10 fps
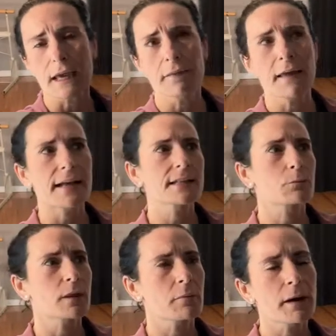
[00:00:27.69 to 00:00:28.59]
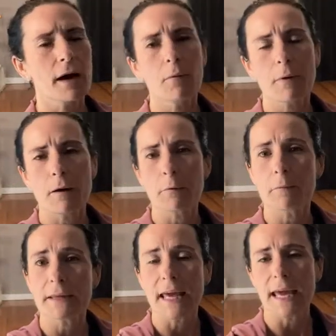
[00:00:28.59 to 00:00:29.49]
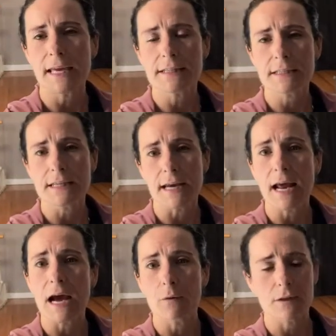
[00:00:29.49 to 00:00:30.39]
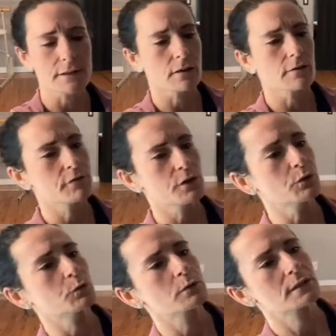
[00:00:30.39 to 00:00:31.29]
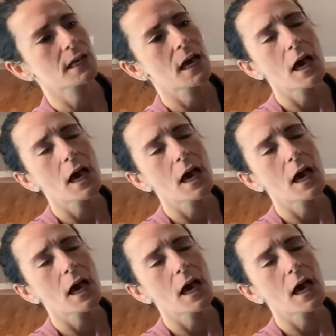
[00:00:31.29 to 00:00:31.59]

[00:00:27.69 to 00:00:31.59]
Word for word: and that's with about probably eight to ten hours of use.